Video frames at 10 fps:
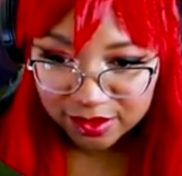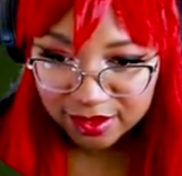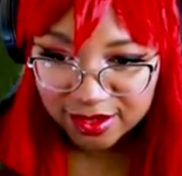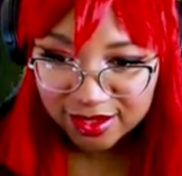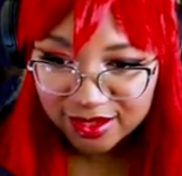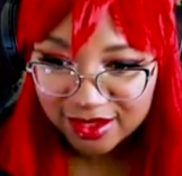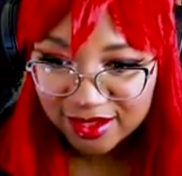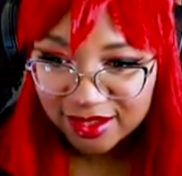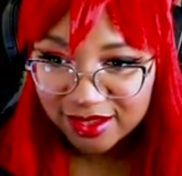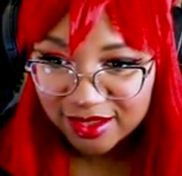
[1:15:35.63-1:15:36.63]

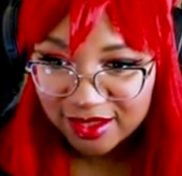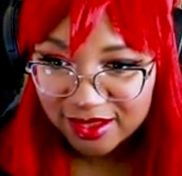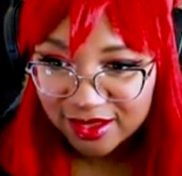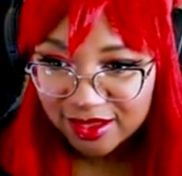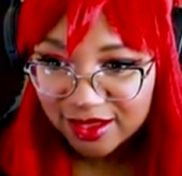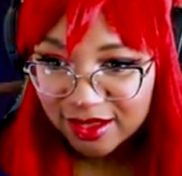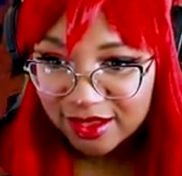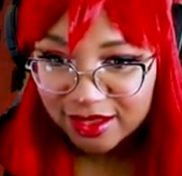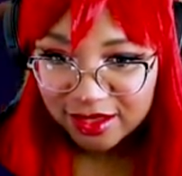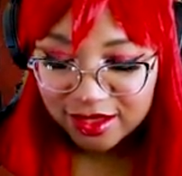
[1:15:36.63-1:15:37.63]

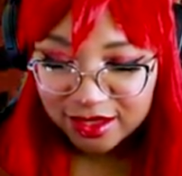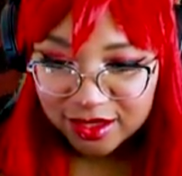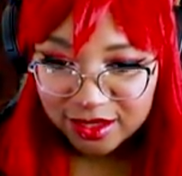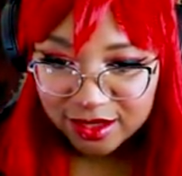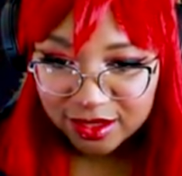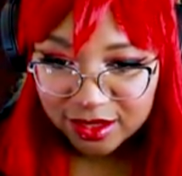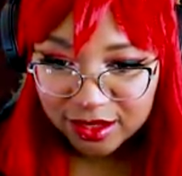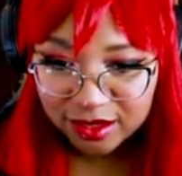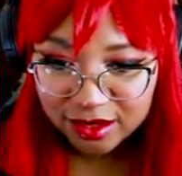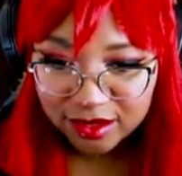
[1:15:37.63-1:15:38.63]

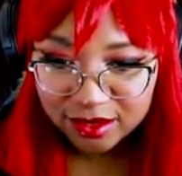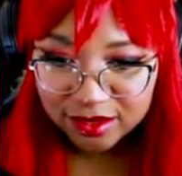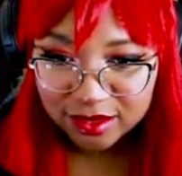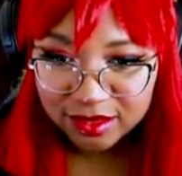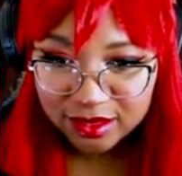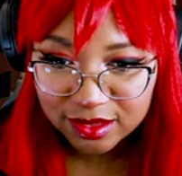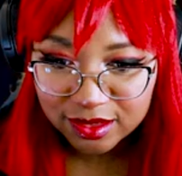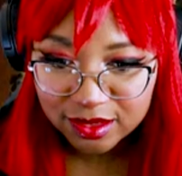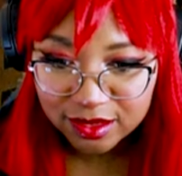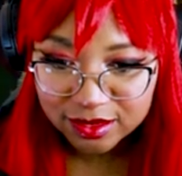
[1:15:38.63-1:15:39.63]
Oh,
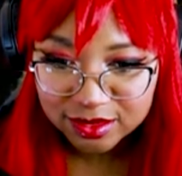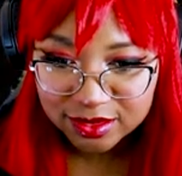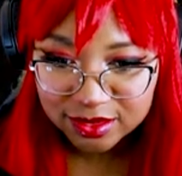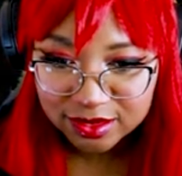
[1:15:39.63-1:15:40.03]
goodness.